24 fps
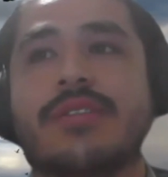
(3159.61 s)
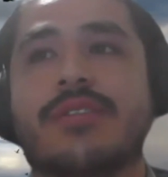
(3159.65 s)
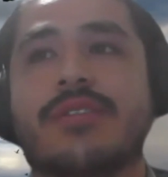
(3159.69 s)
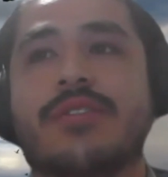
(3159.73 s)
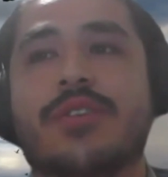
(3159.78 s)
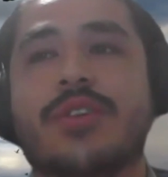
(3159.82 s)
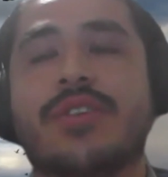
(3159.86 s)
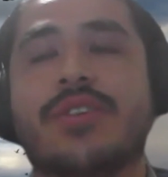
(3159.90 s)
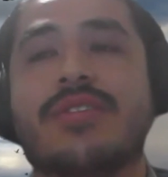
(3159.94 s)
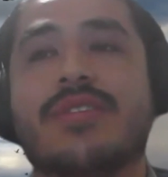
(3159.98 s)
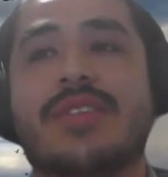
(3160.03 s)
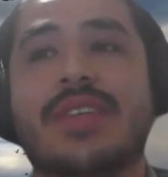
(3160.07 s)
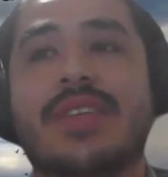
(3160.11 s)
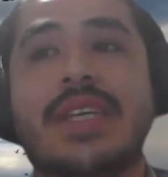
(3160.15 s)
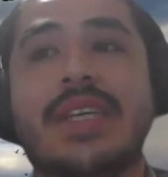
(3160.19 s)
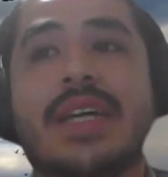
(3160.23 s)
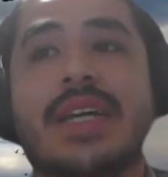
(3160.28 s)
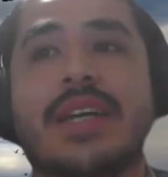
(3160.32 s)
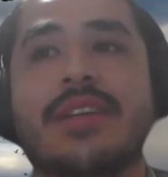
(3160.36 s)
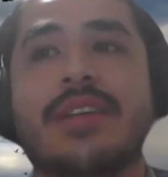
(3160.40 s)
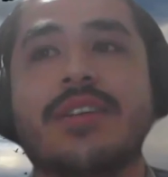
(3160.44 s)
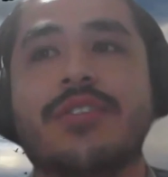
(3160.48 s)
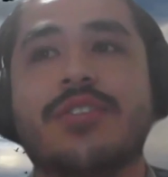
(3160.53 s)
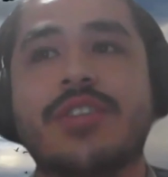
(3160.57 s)
Do you see
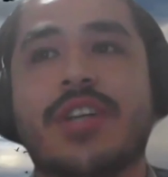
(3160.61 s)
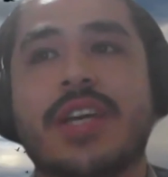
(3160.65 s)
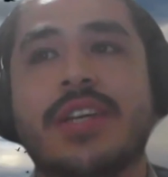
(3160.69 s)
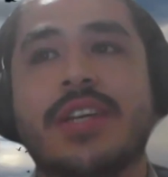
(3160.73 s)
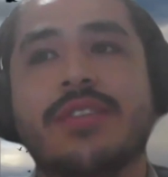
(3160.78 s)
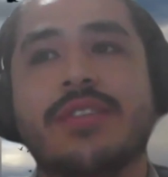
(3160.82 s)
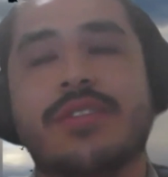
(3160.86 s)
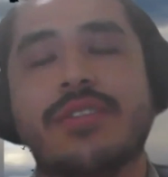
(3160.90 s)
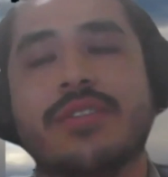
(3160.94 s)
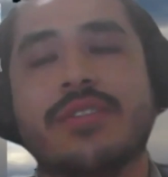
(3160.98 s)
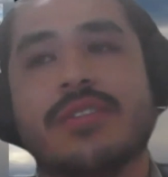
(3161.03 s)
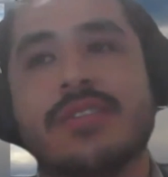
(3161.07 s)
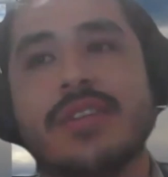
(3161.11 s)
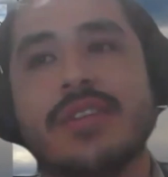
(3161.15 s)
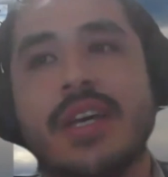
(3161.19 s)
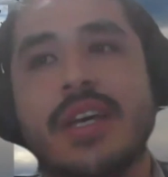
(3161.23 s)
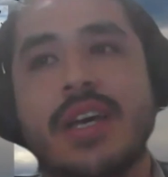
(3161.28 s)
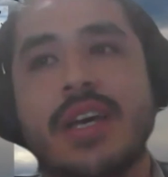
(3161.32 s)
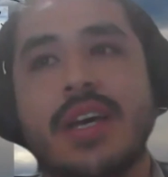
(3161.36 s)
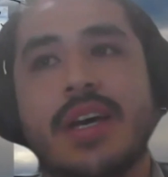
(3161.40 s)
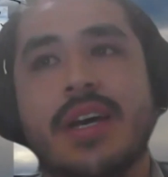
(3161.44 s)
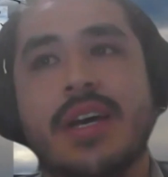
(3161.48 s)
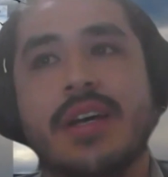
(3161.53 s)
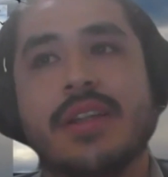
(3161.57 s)
any changes
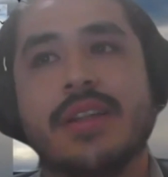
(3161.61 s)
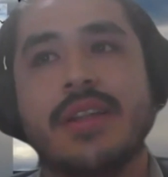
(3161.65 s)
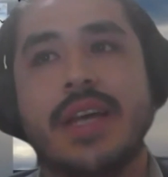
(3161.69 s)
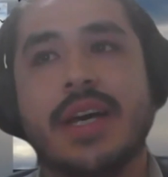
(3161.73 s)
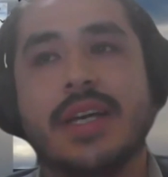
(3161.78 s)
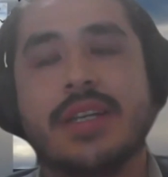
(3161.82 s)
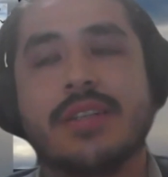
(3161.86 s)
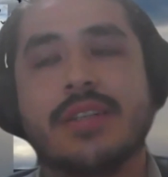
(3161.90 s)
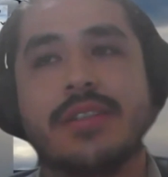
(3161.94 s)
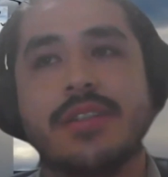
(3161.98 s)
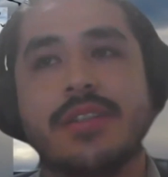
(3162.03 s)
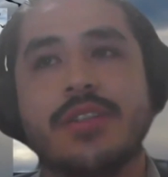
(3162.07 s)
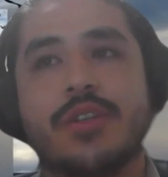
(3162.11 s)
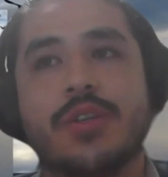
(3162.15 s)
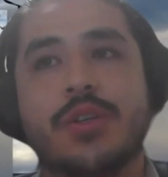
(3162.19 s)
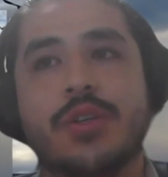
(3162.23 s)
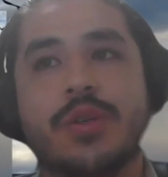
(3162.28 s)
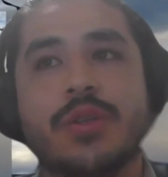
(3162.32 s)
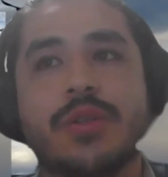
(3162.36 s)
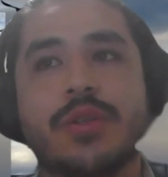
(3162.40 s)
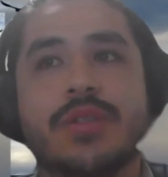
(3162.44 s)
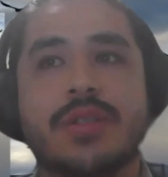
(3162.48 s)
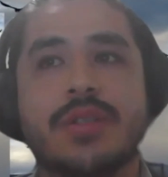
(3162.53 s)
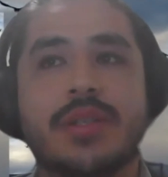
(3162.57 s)
that
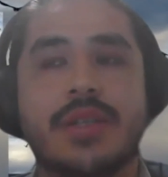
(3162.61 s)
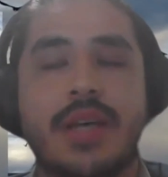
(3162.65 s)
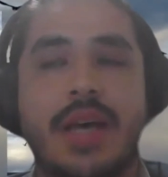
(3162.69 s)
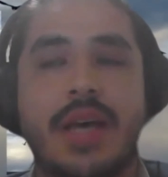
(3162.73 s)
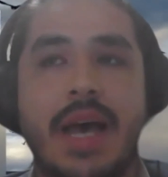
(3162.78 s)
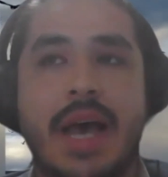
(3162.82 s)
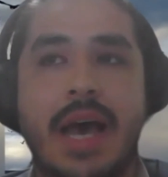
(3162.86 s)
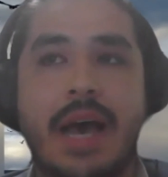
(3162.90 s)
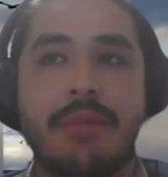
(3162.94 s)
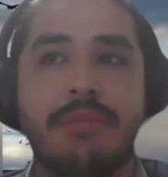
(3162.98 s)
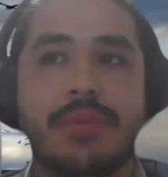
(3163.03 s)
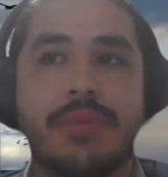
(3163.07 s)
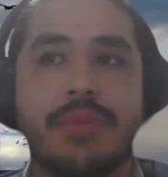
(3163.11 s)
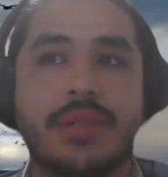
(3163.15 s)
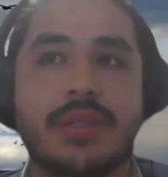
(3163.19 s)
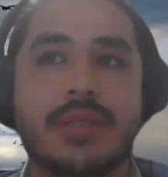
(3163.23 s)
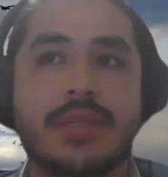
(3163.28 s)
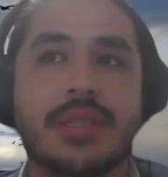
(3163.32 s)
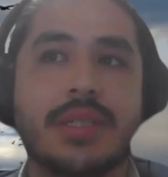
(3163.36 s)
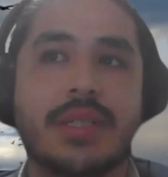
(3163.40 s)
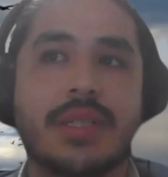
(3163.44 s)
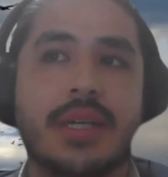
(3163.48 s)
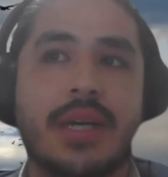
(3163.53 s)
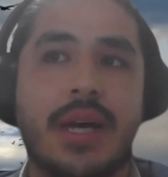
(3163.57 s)
could
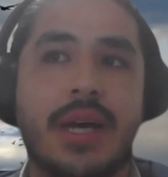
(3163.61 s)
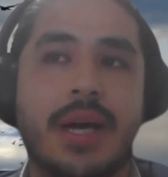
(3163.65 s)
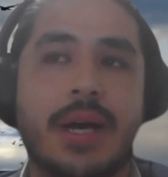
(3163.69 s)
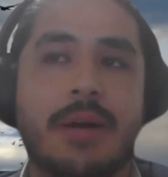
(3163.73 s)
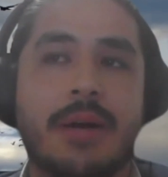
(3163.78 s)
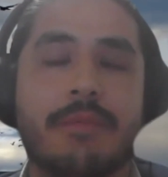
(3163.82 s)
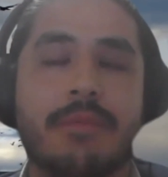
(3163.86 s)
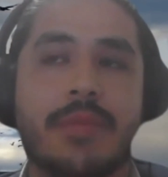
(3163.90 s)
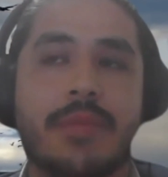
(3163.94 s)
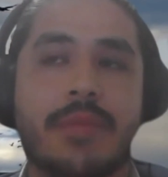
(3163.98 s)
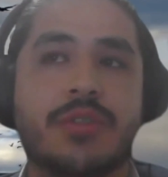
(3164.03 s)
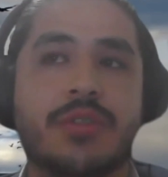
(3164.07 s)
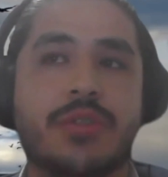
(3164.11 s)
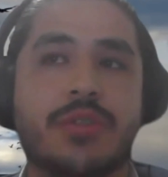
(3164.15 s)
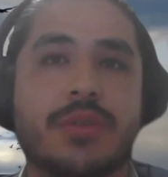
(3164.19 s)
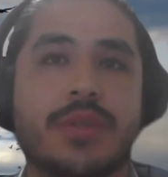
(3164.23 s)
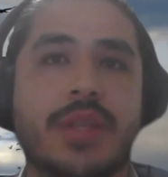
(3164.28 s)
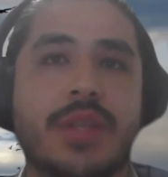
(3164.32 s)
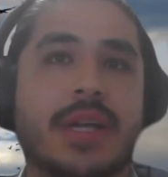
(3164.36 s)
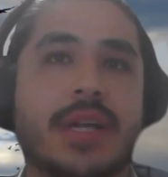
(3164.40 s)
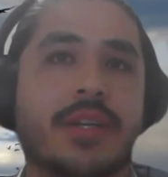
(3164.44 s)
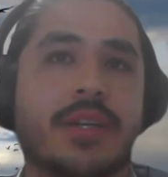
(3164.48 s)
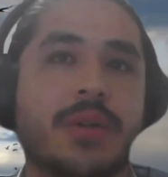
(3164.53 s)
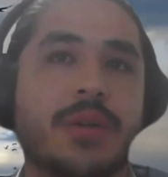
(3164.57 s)
happen to
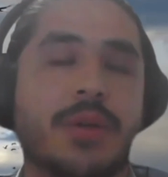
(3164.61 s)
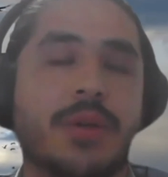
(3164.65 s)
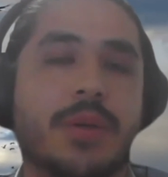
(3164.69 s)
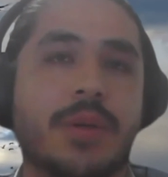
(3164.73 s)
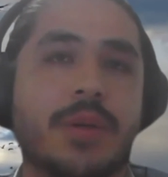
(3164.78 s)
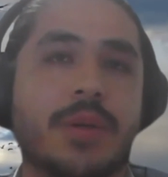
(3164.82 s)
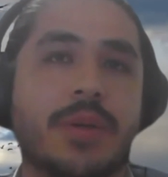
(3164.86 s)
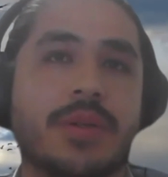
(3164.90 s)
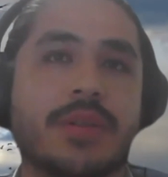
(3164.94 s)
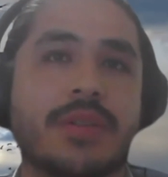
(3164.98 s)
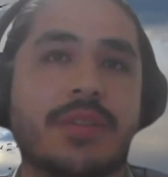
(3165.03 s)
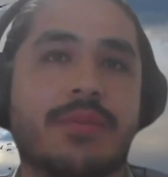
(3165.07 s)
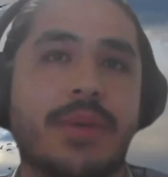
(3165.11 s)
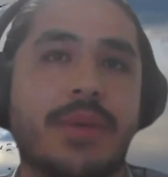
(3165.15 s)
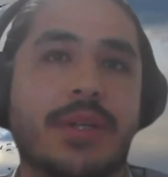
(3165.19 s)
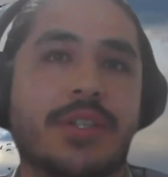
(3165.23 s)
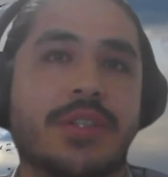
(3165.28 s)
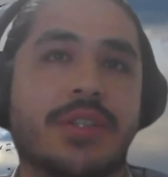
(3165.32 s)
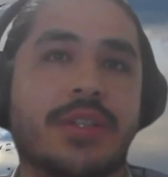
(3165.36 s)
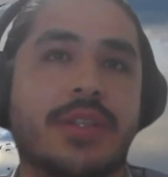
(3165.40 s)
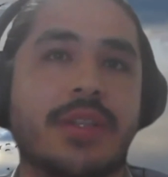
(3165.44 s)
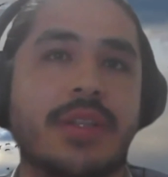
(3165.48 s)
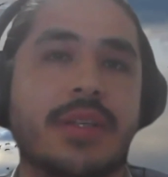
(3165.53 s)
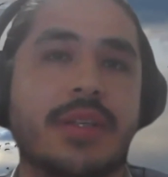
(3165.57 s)
that cohort,
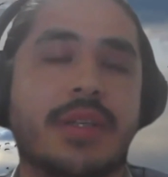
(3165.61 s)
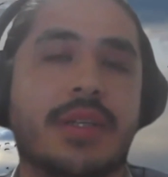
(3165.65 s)
especially